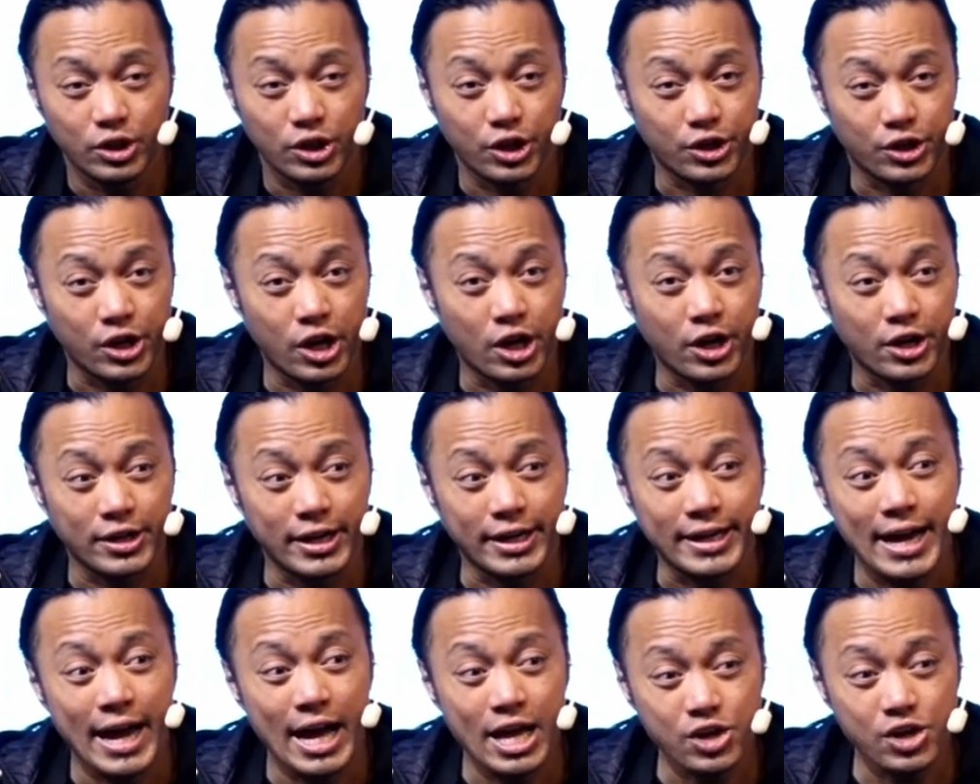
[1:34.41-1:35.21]
You're not going to
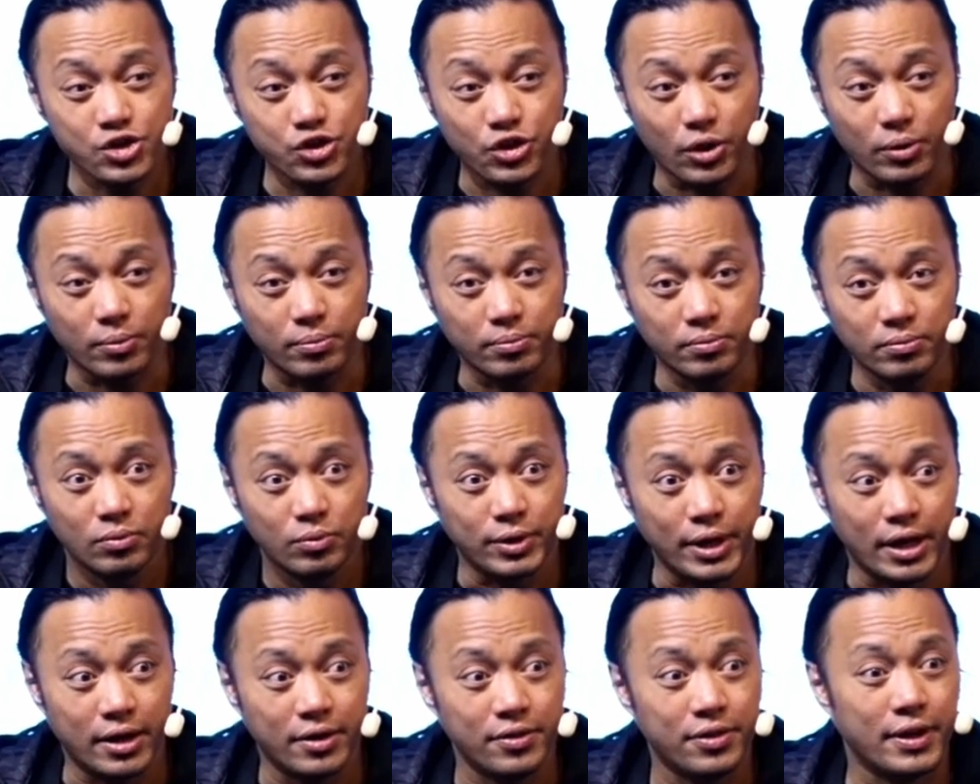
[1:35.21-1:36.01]
catch them
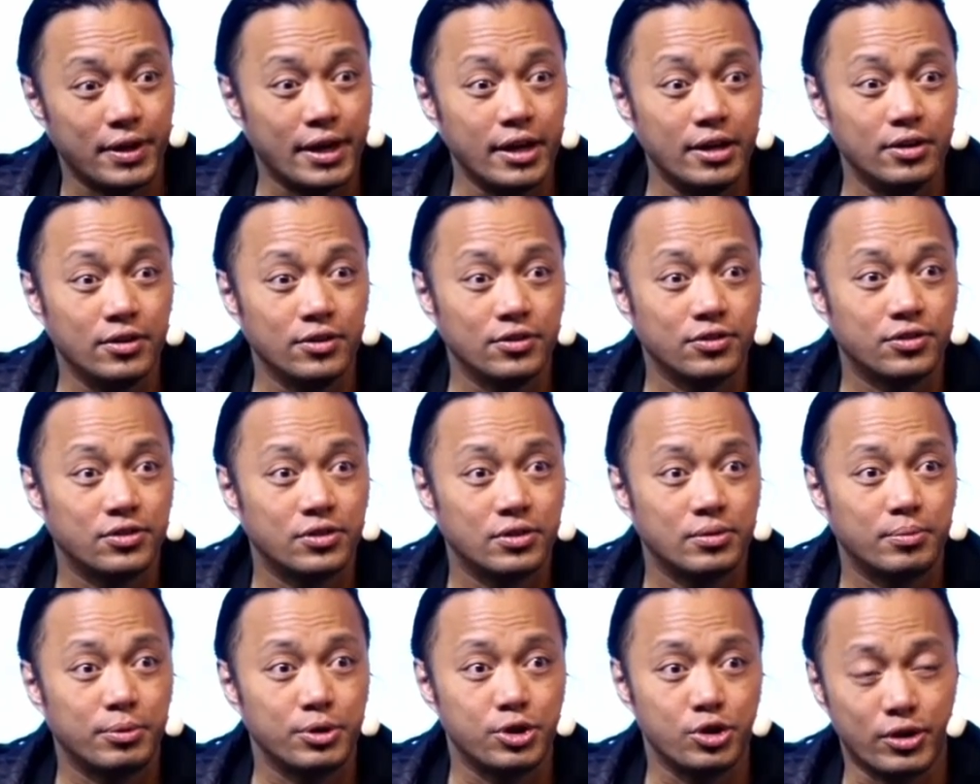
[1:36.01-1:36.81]
with anything else,
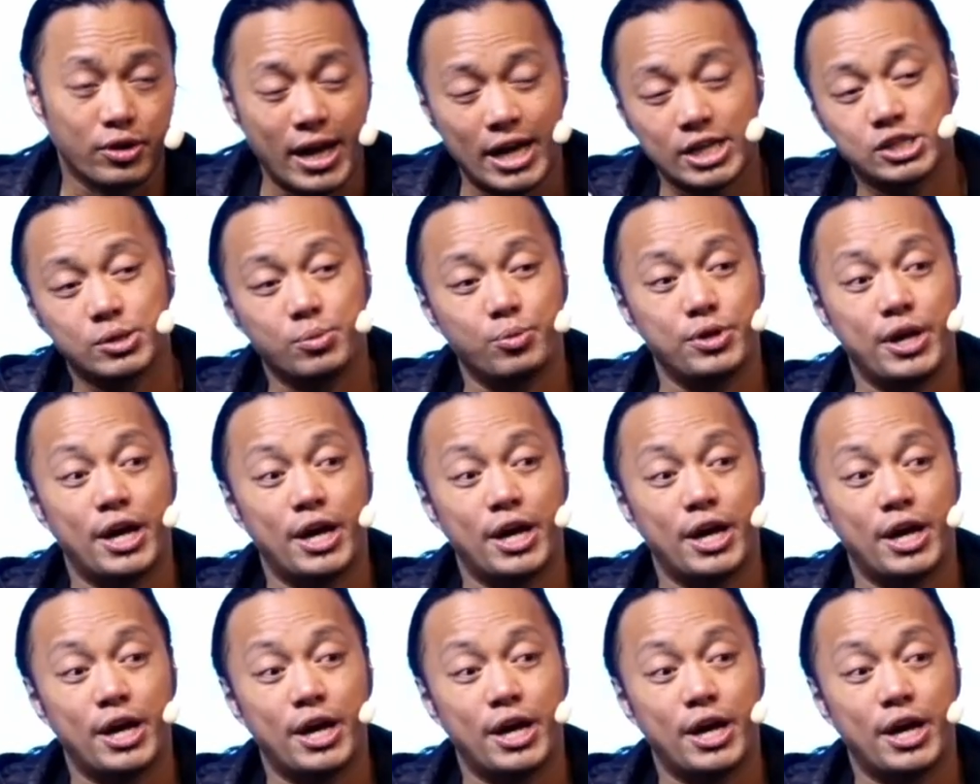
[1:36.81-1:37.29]
but you'll catch them with